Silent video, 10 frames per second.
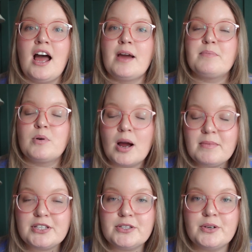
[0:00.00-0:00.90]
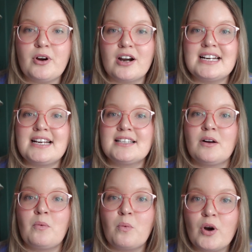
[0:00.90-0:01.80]
I promise you, gardening is
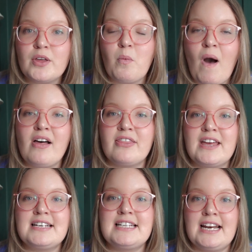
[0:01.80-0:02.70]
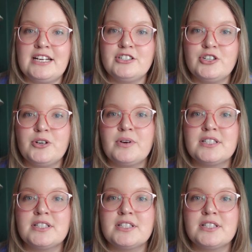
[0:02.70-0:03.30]
a worthwhile thing to get into,